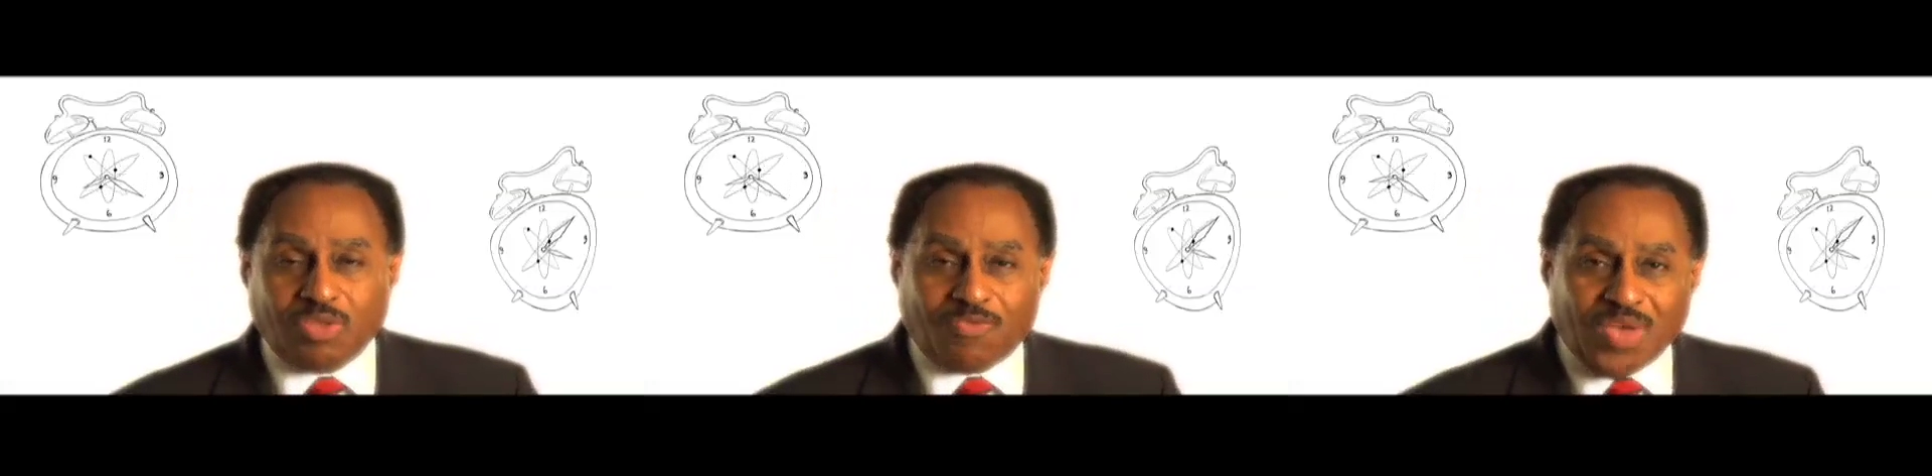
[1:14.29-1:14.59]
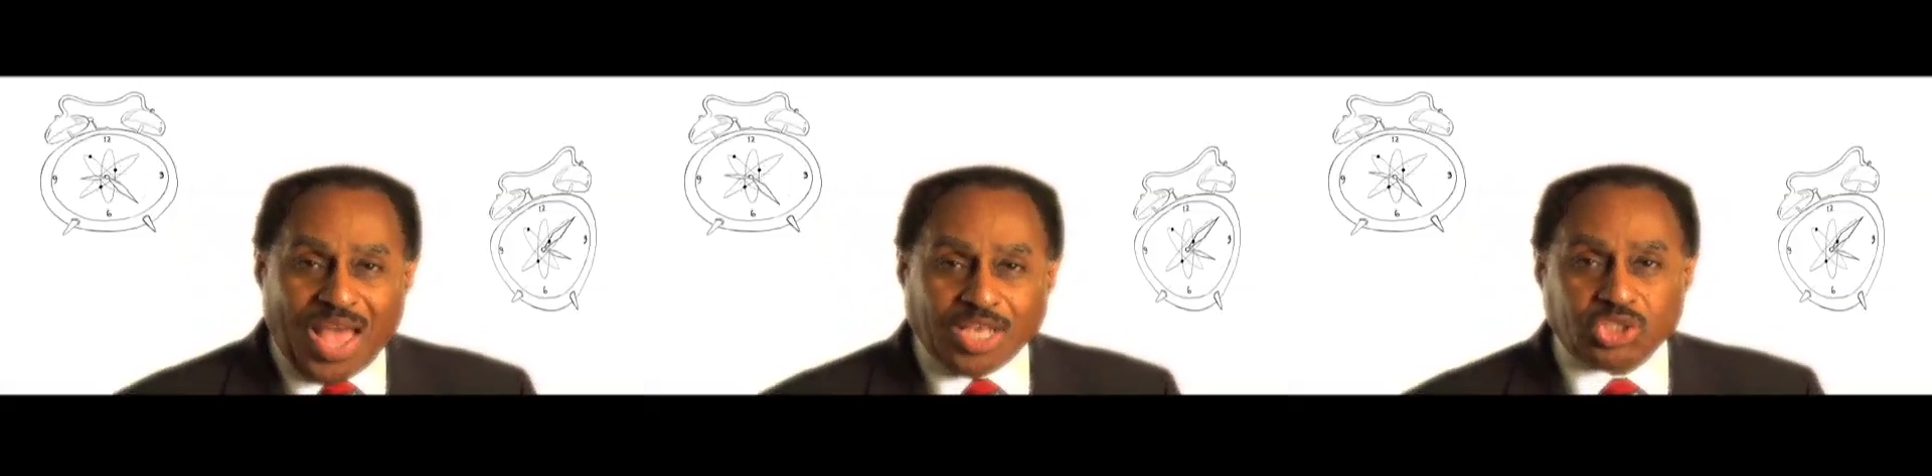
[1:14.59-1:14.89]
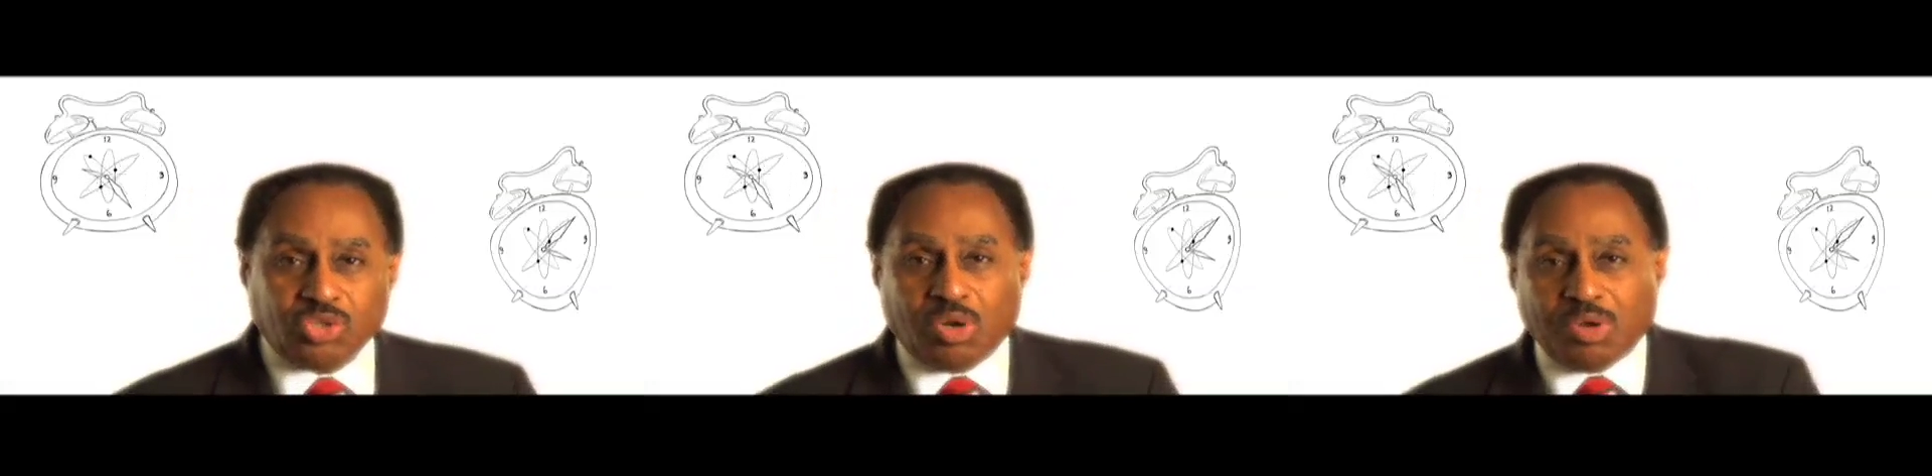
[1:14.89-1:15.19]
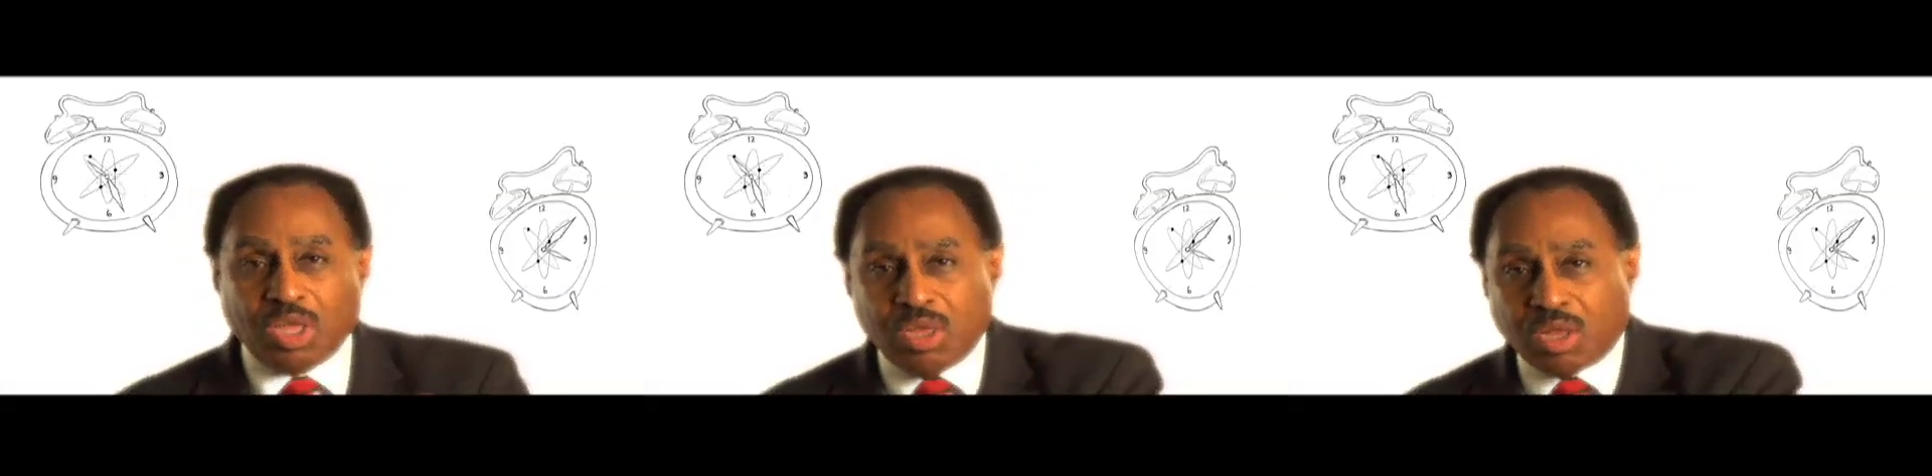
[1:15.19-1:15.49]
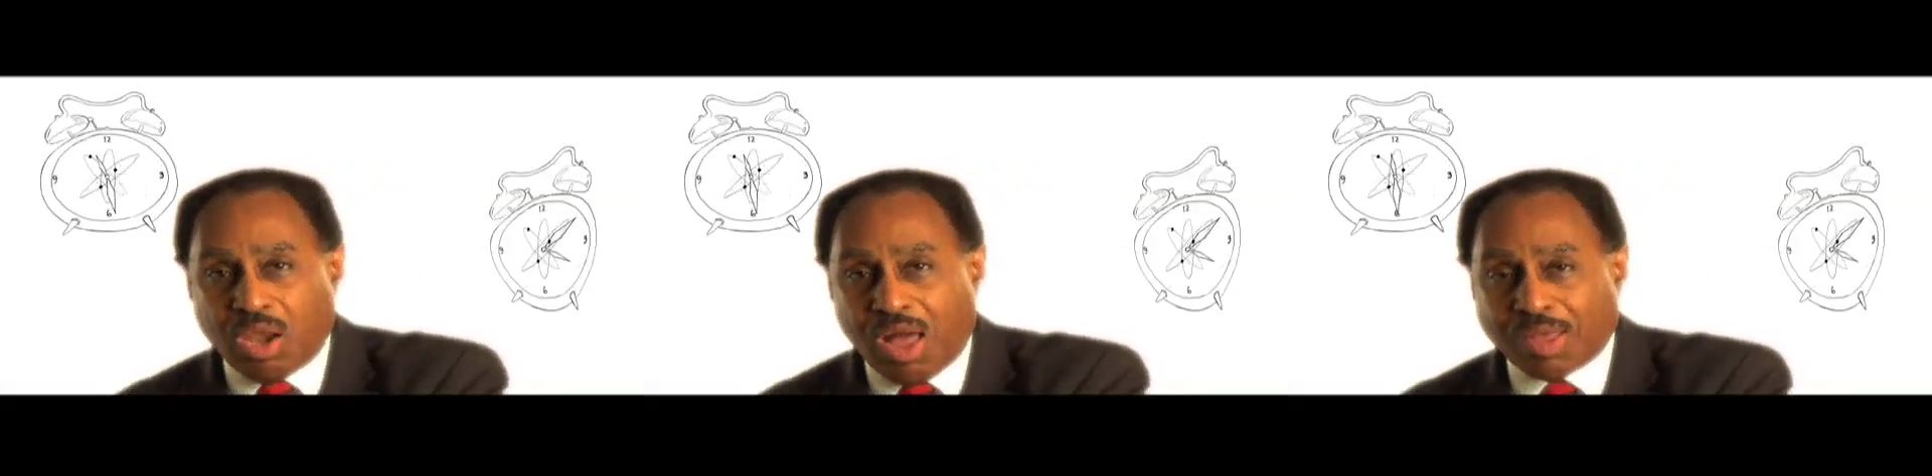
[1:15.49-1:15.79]
So the faster a
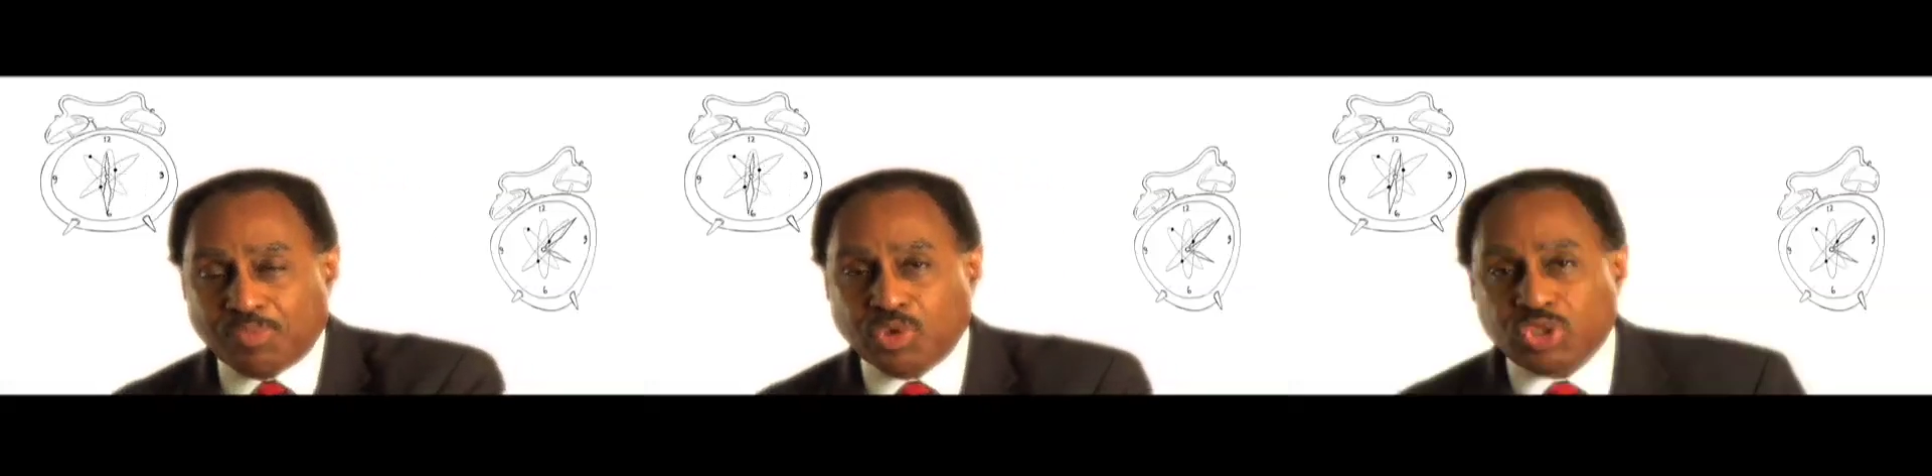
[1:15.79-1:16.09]
clock